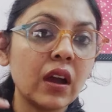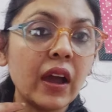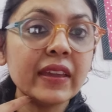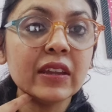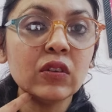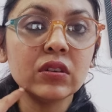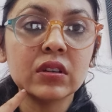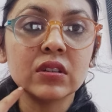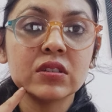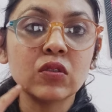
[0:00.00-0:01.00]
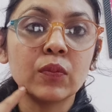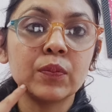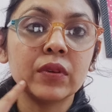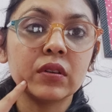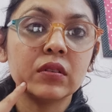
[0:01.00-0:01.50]
I cannot
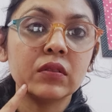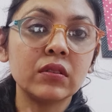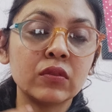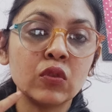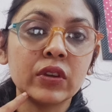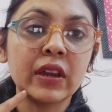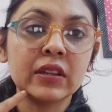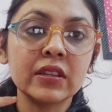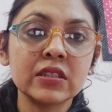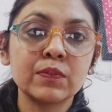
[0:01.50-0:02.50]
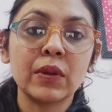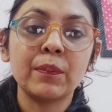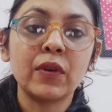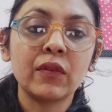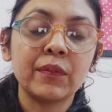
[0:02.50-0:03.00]
stop looking at this
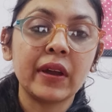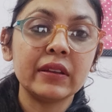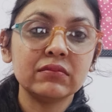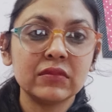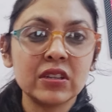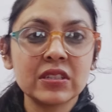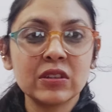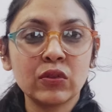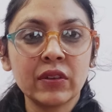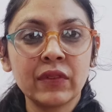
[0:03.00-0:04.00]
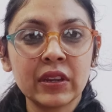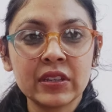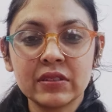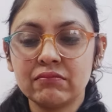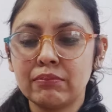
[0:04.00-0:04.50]
pimple of mine. It's looking
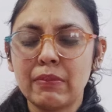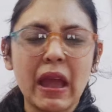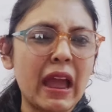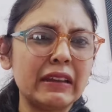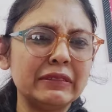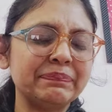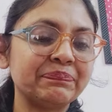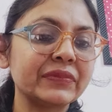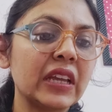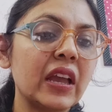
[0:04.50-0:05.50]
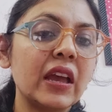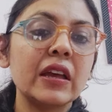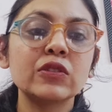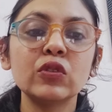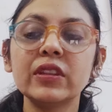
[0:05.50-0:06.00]
very bad.
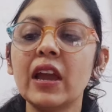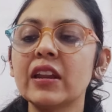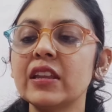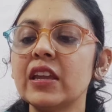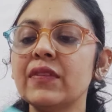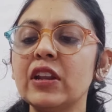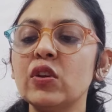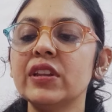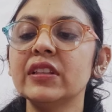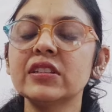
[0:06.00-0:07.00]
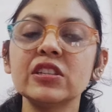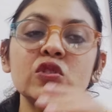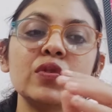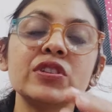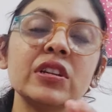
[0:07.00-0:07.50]
So they are re-evaluating the
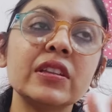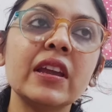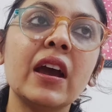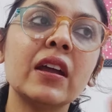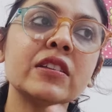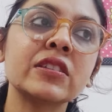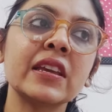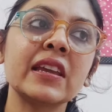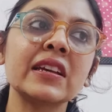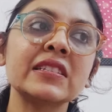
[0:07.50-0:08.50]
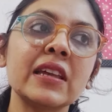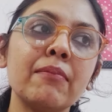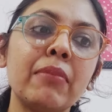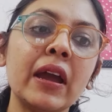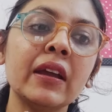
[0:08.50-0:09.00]
situation. They are taking a
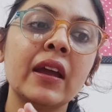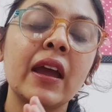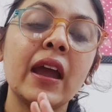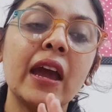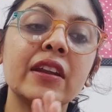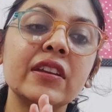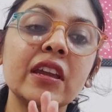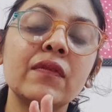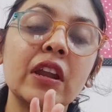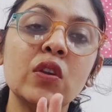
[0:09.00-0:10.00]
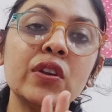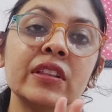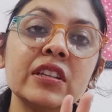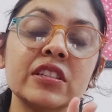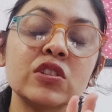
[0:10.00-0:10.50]
step back and
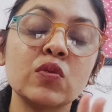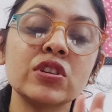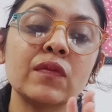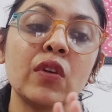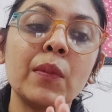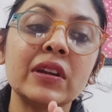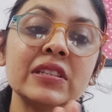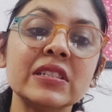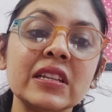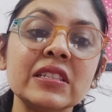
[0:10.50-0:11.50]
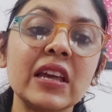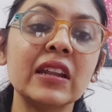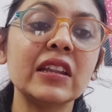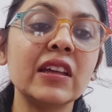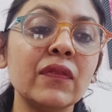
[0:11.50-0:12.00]
re-evaluating the situation from a distance,
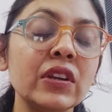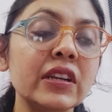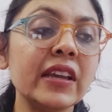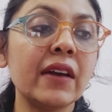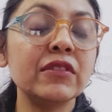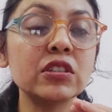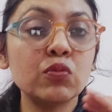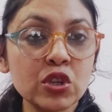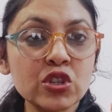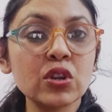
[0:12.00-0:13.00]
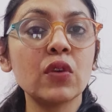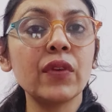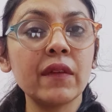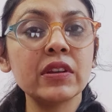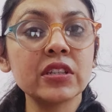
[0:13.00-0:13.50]
and they definitely have this vision
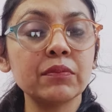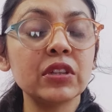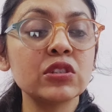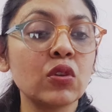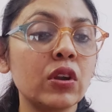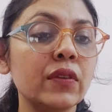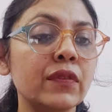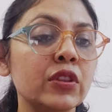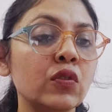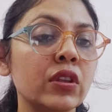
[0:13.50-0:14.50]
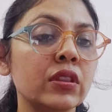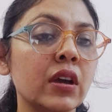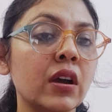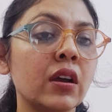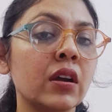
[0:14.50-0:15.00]
of having something solid with you in
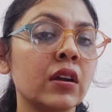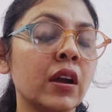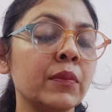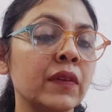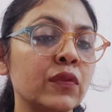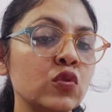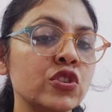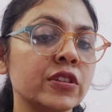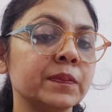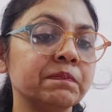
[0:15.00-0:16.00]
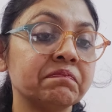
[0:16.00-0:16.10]
the coming future.